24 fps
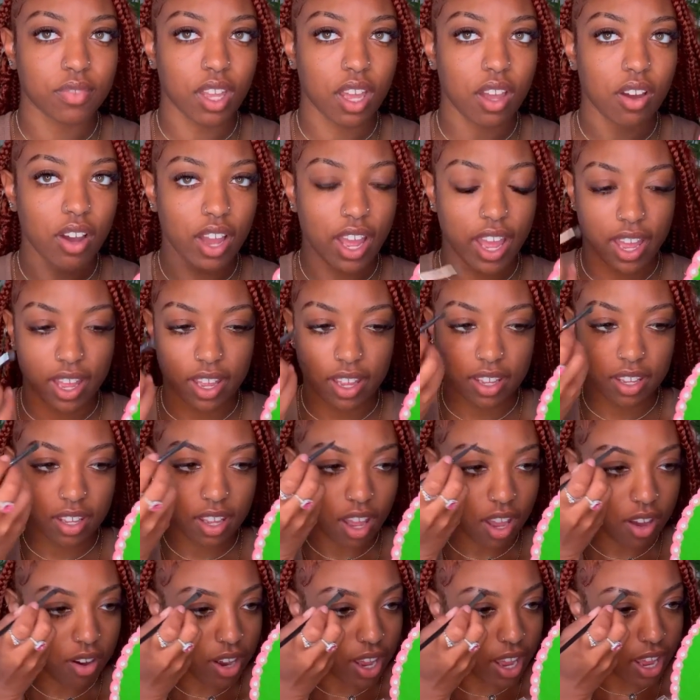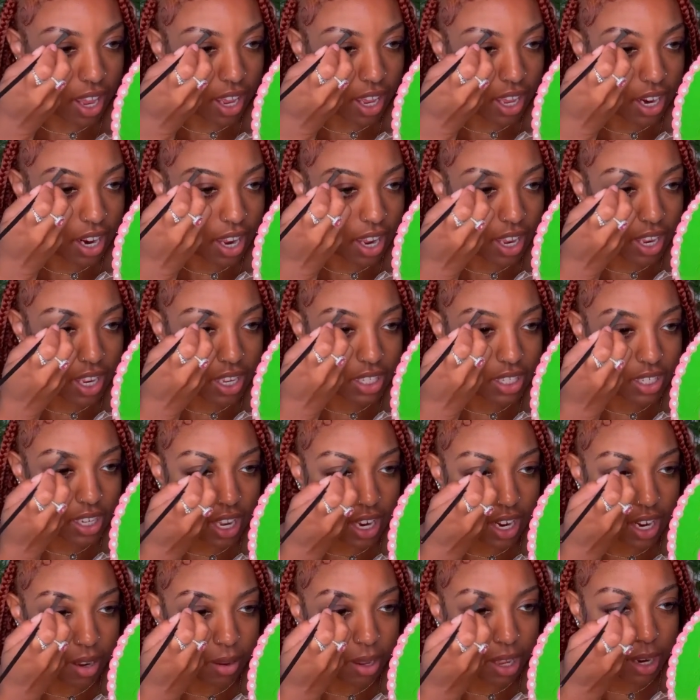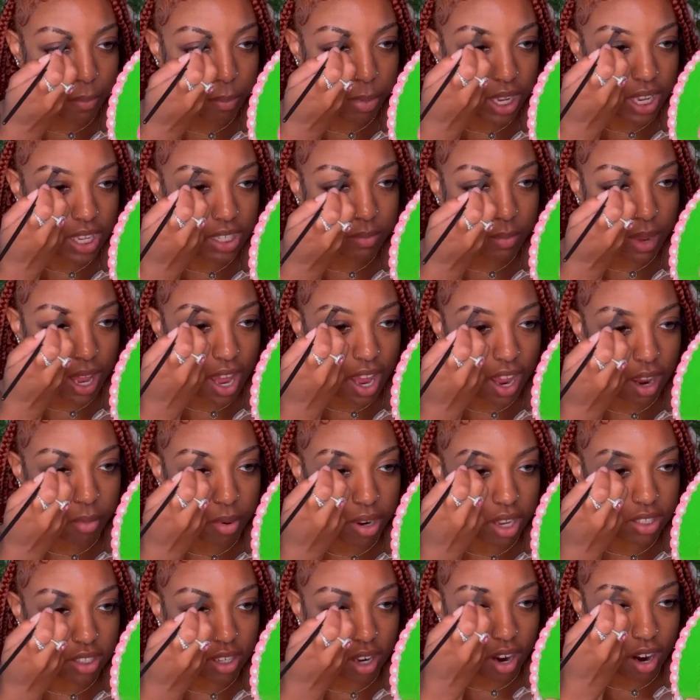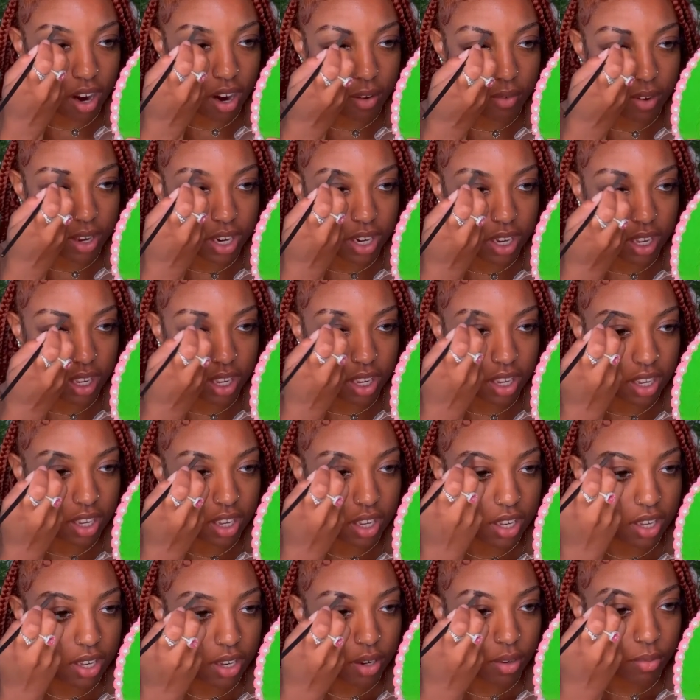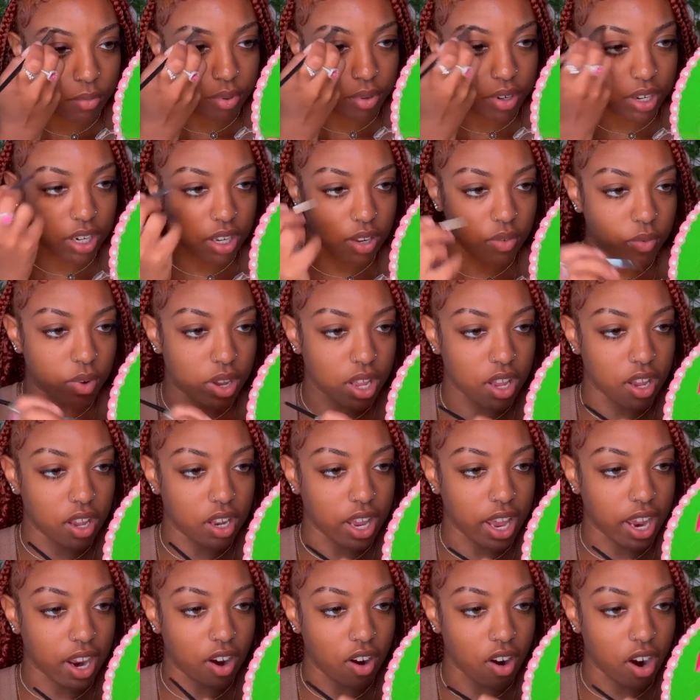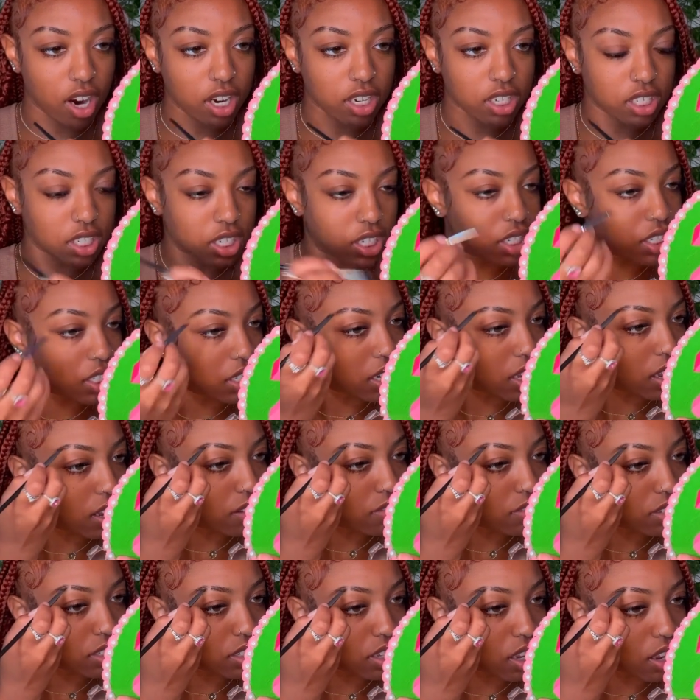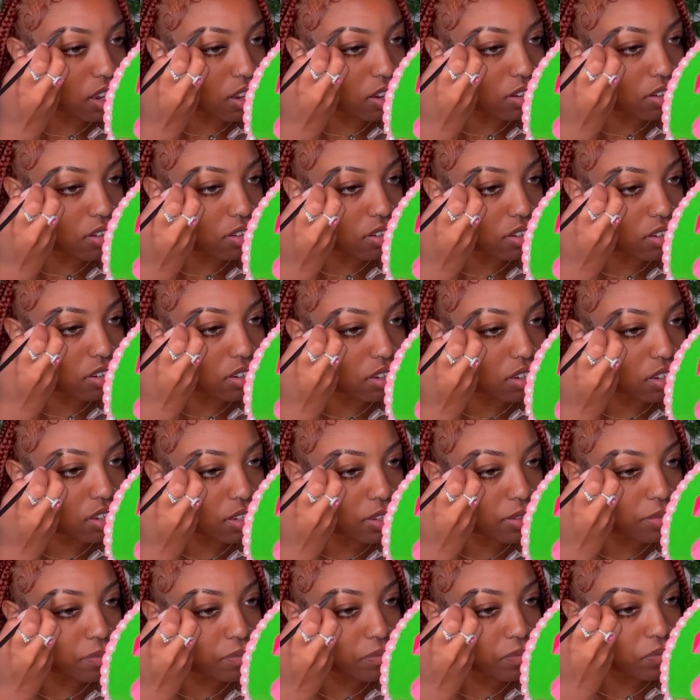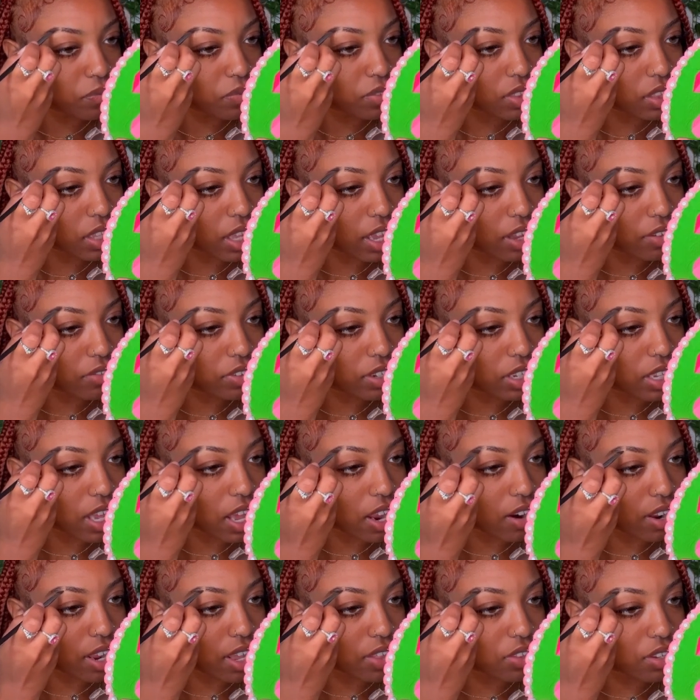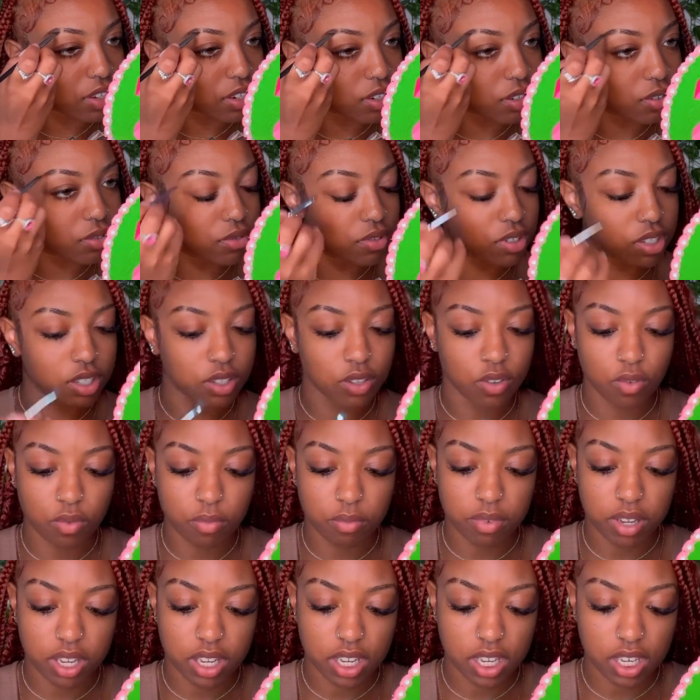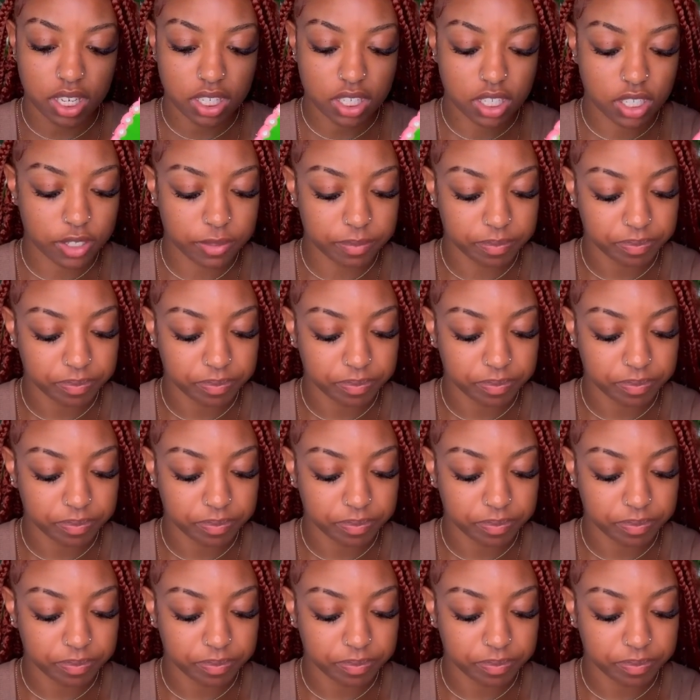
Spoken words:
Okay, it's not it. And plus my eyebrows are already pretty well like arched and stuff, so thankfully I don't have to do too much.